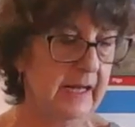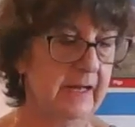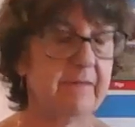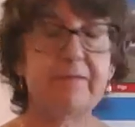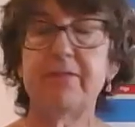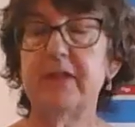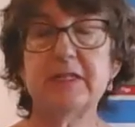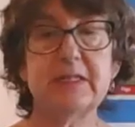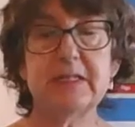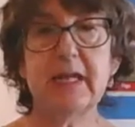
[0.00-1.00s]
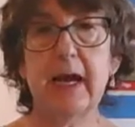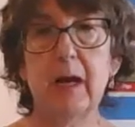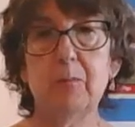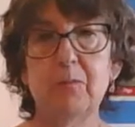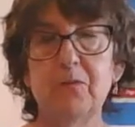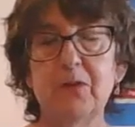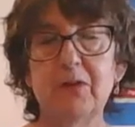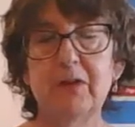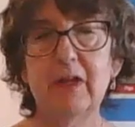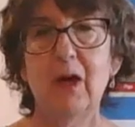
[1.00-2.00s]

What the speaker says: If this is helpful,